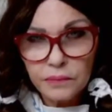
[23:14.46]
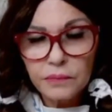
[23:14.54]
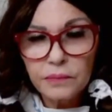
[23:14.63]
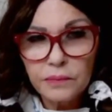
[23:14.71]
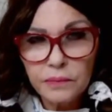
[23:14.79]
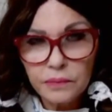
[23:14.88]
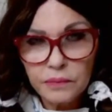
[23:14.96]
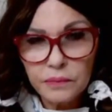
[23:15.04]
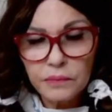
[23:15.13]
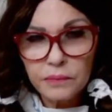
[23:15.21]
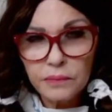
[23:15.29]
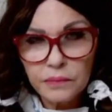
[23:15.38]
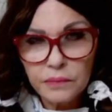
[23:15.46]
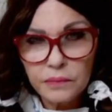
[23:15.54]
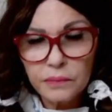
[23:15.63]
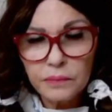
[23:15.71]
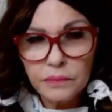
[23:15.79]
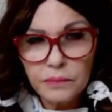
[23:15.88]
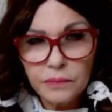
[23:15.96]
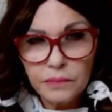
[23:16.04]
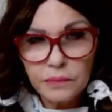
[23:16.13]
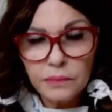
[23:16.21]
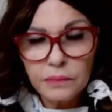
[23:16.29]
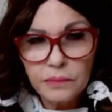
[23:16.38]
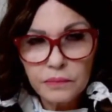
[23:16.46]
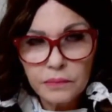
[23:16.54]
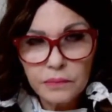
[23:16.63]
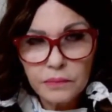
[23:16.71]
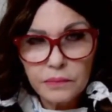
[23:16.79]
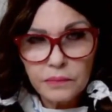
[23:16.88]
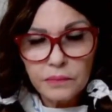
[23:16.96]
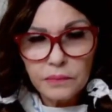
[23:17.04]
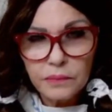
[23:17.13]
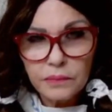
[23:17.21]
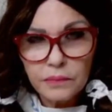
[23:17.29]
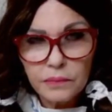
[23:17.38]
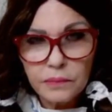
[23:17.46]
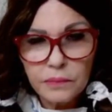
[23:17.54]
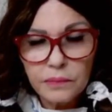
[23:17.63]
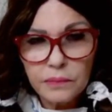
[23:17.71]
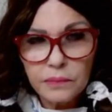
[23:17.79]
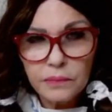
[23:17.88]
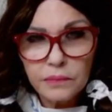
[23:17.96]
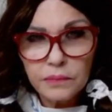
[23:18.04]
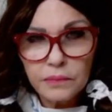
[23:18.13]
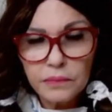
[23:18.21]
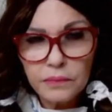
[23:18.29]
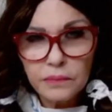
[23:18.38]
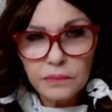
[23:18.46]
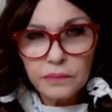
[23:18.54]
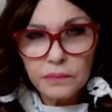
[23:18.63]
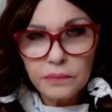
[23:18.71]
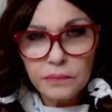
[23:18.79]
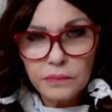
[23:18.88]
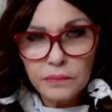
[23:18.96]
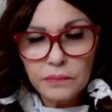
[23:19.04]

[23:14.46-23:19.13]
The person shown says nothing.